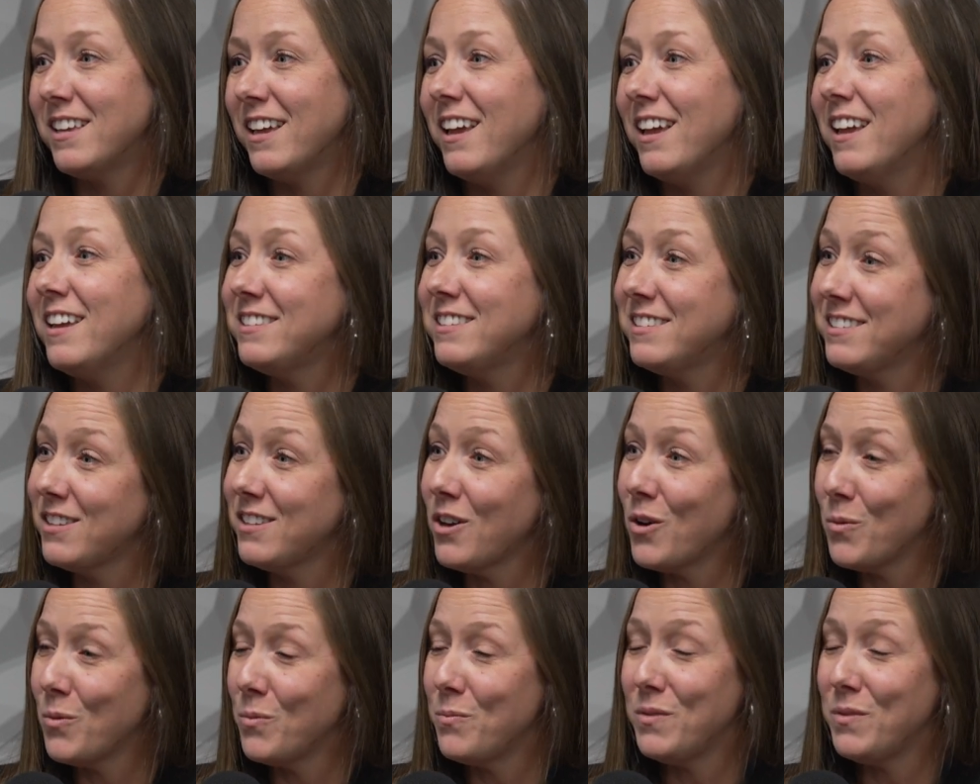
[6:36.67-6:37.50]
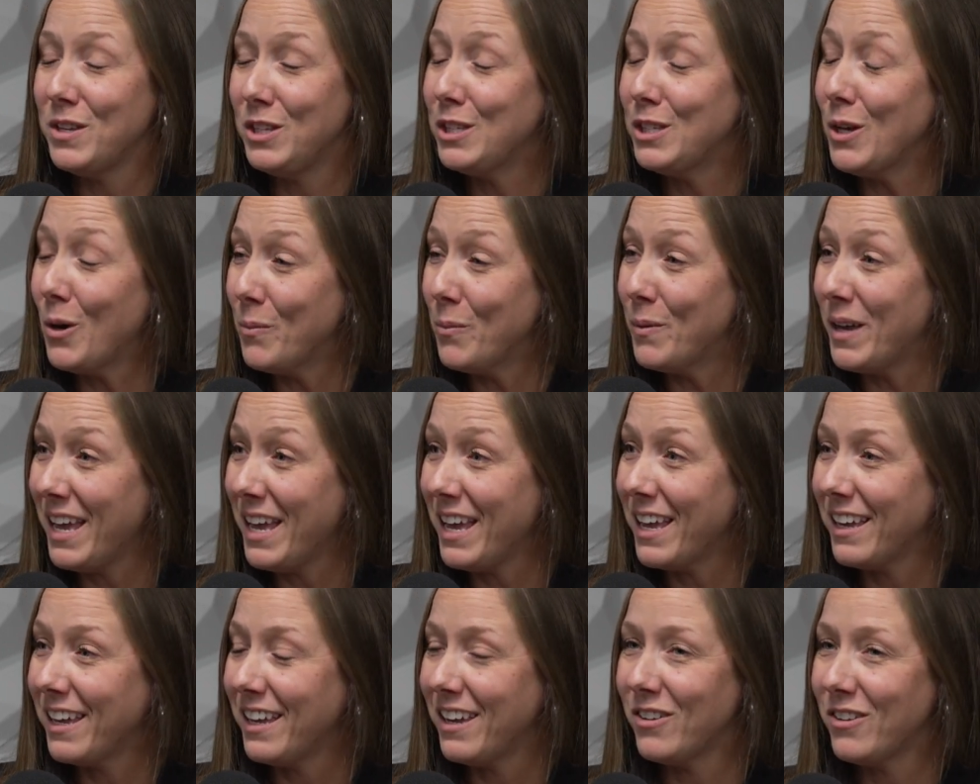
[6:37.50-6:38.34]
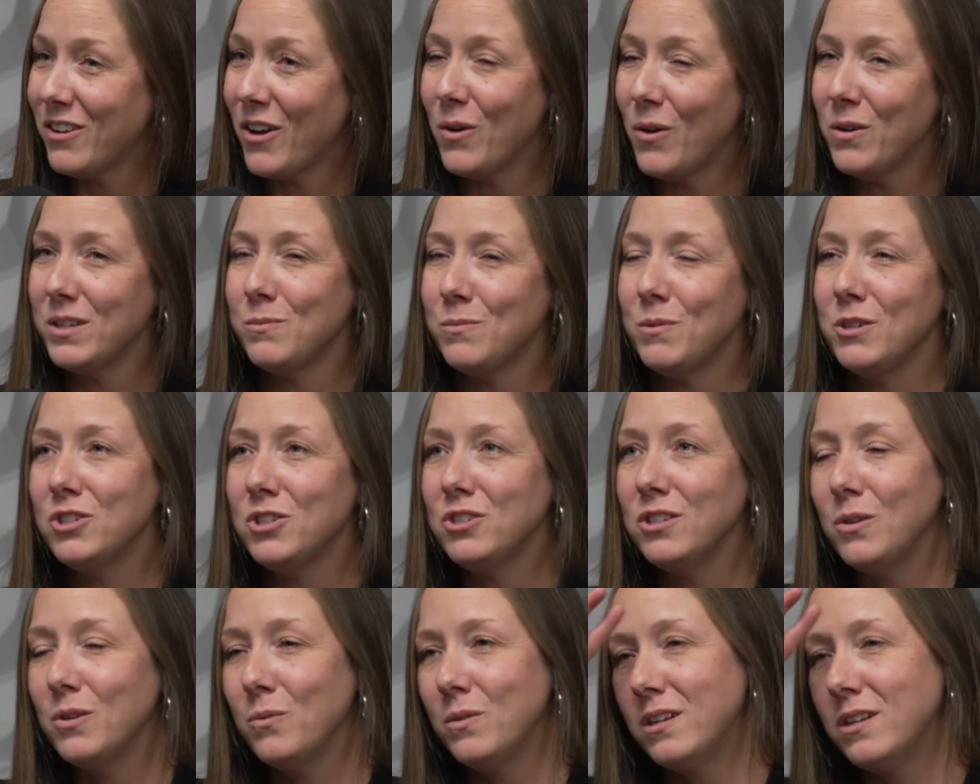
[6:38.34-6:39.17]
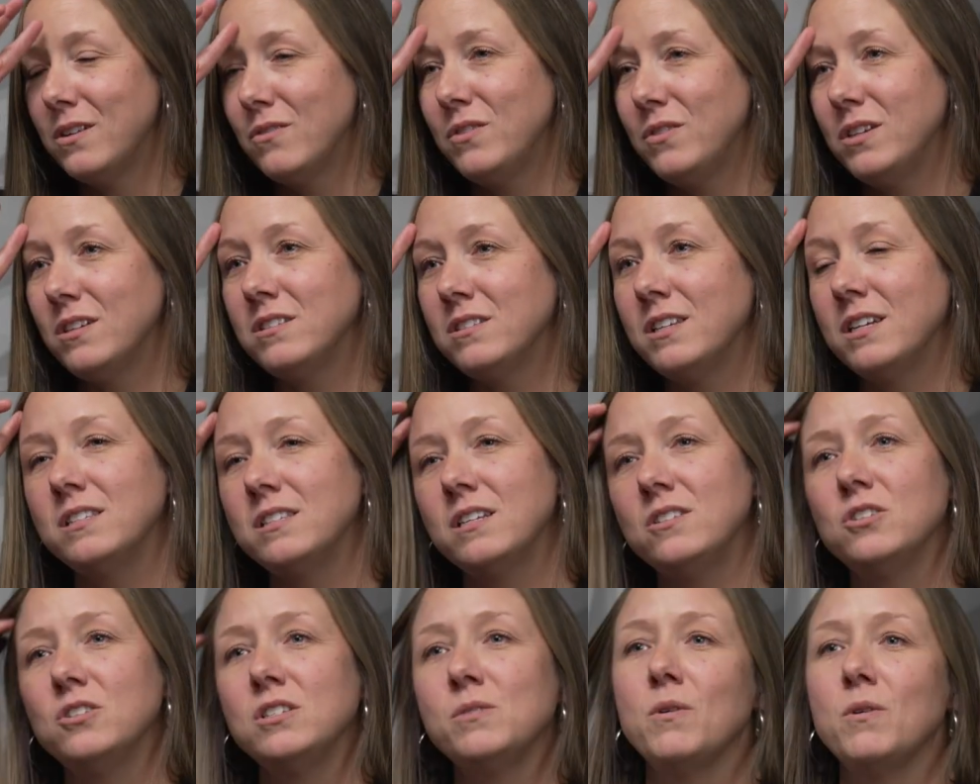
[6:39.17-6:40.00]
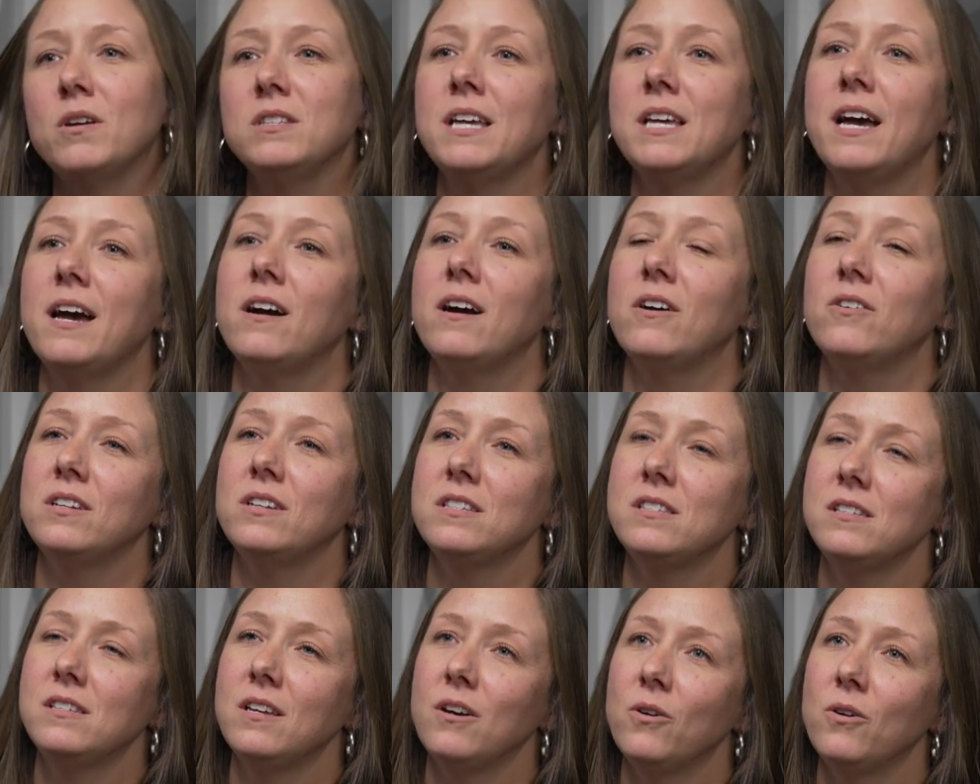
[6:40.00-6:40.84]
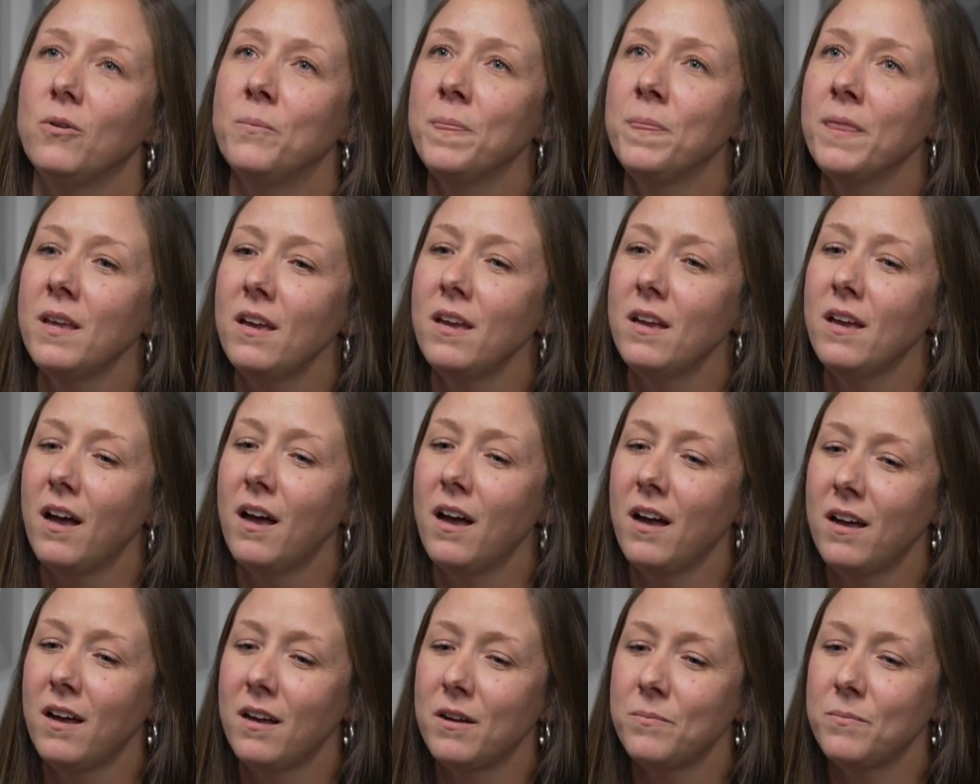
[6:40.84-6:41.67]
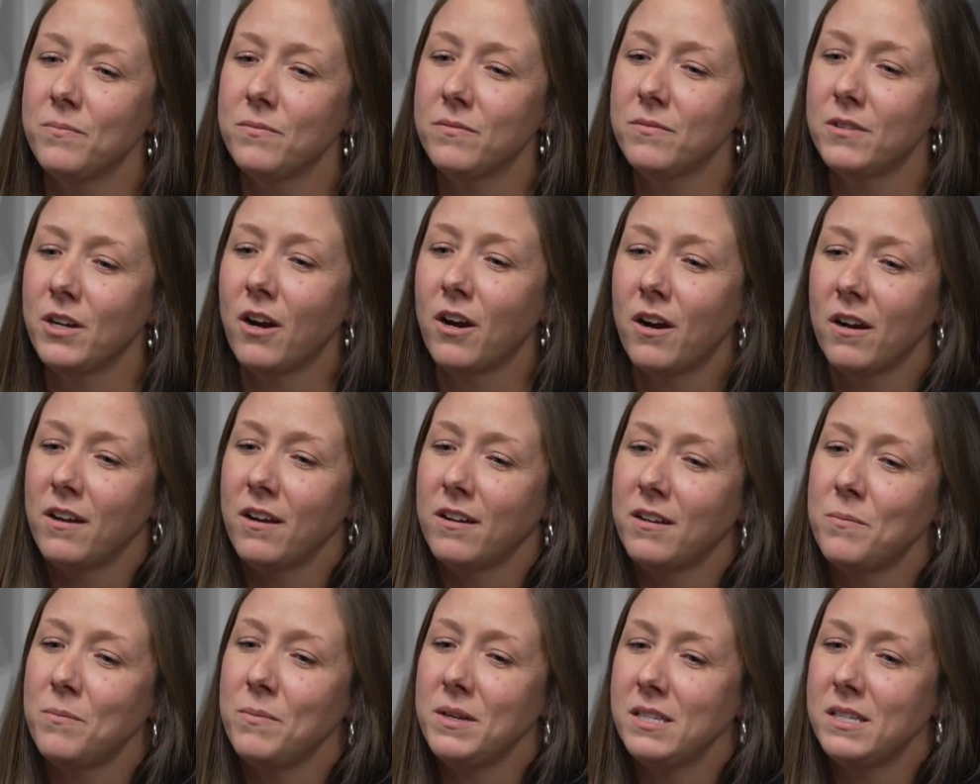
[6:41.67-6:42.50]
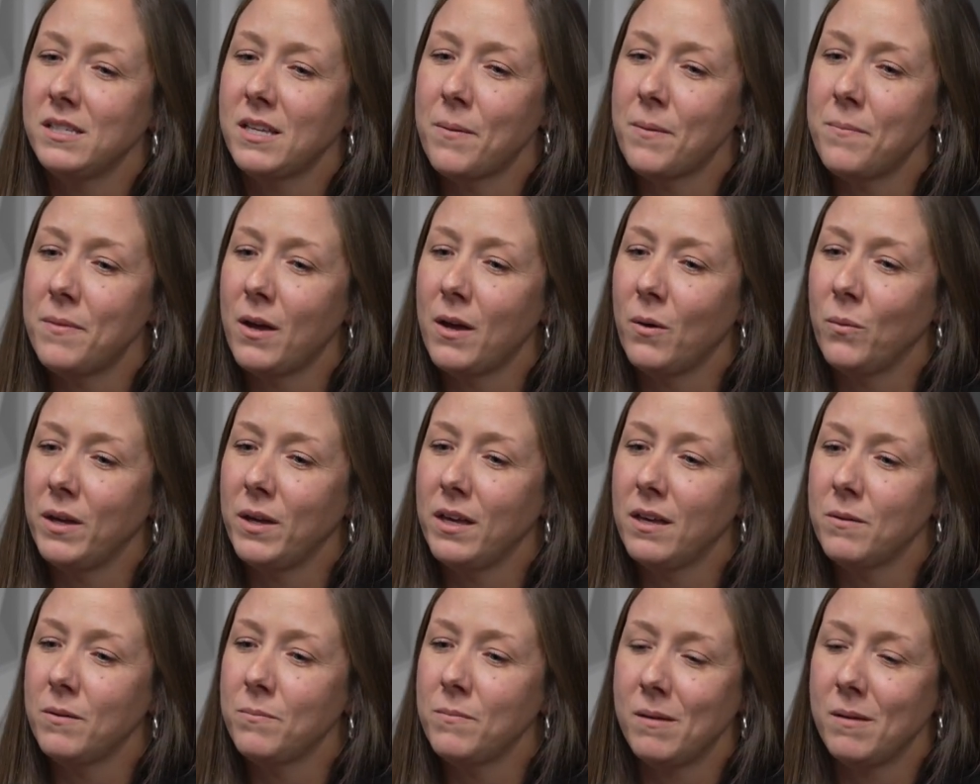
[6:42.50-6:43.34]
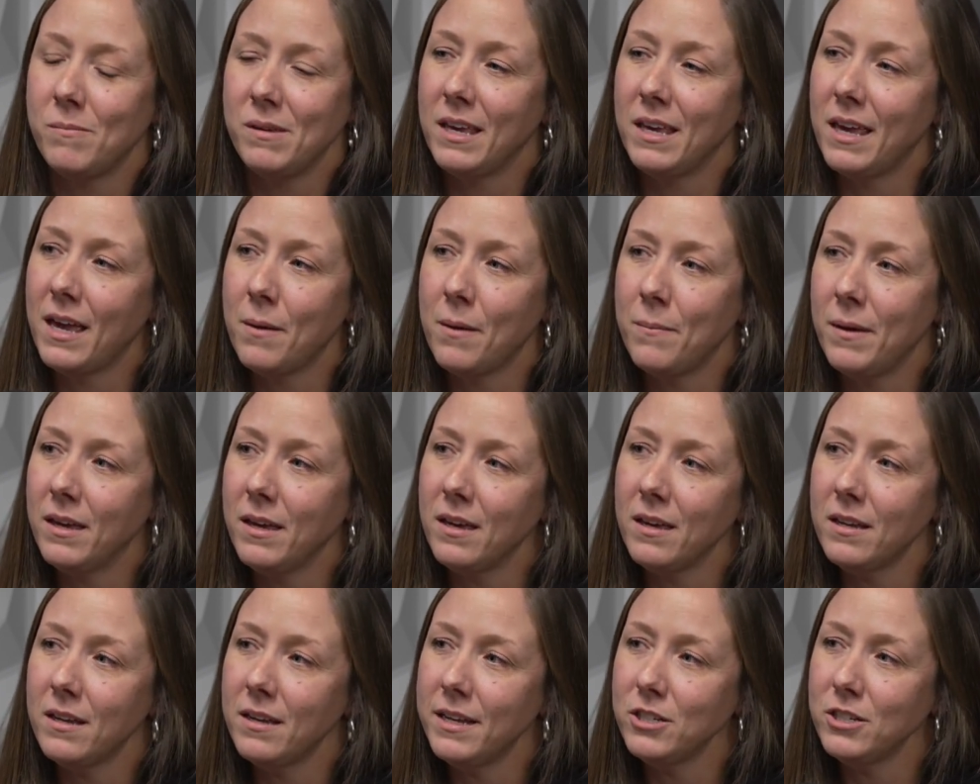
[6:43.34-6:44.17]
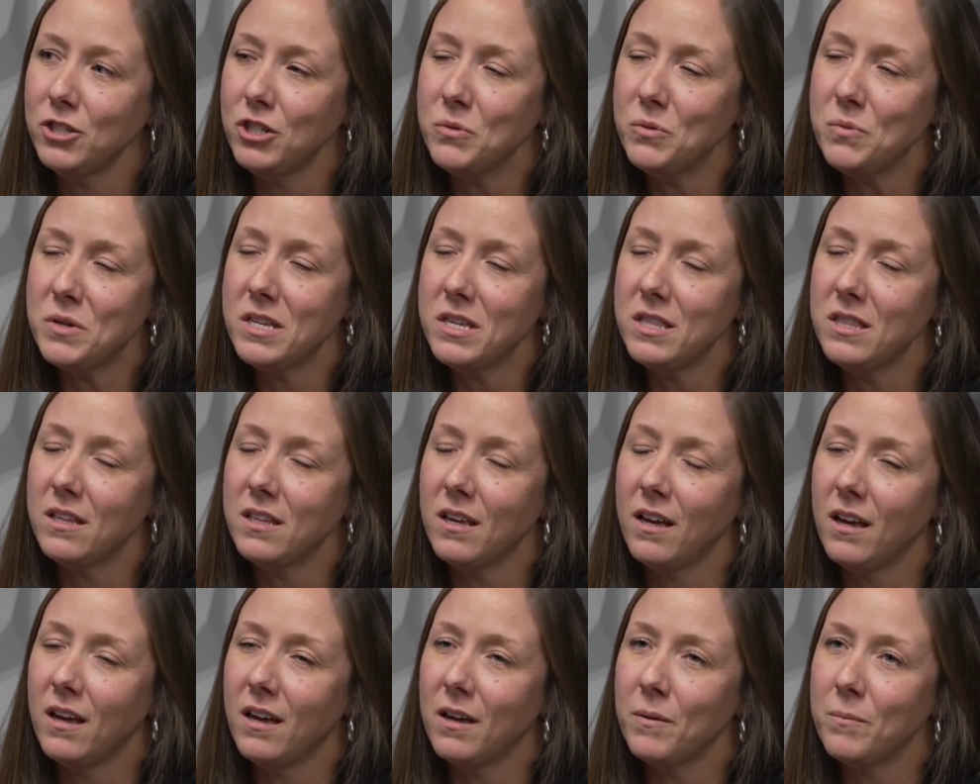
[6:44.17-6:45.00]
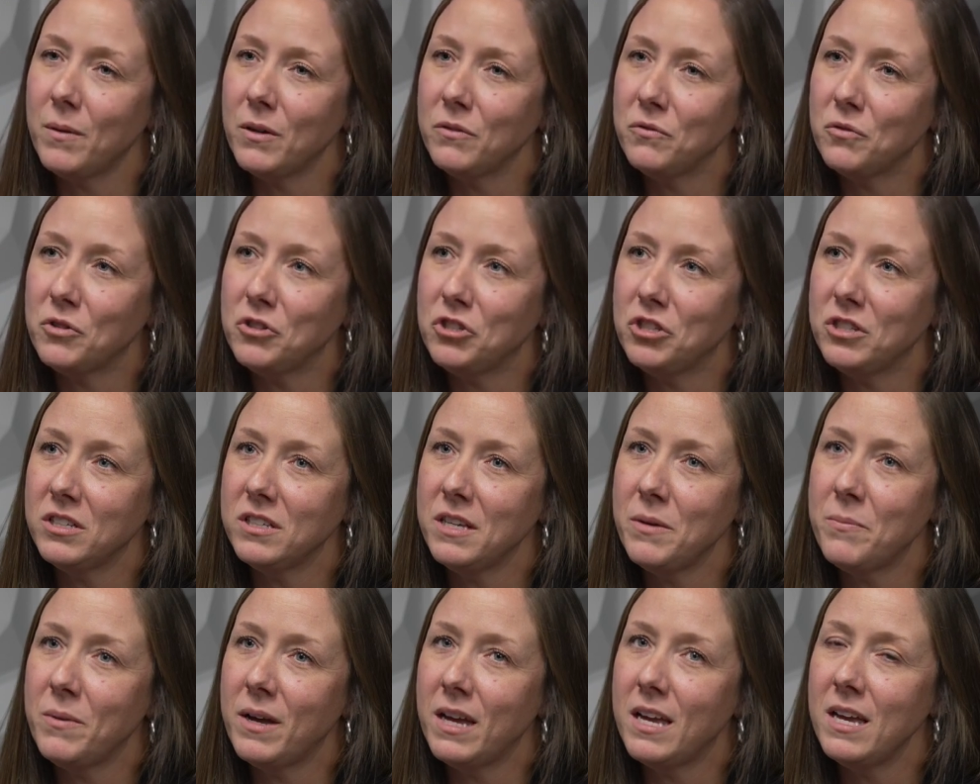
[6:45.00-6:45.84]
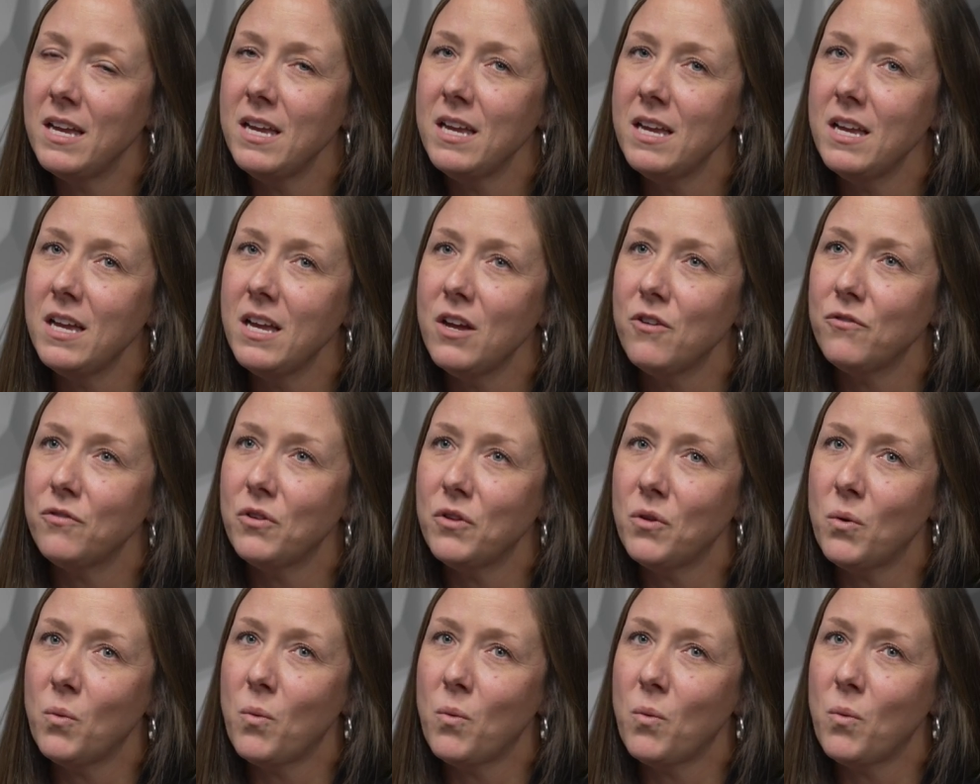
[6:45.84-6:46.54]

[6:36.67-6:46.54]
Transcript: It's so big, you know, especially when it feels like such a small town. And so there are going to be some that we maybe can't make a connection with, unfortunately. But for the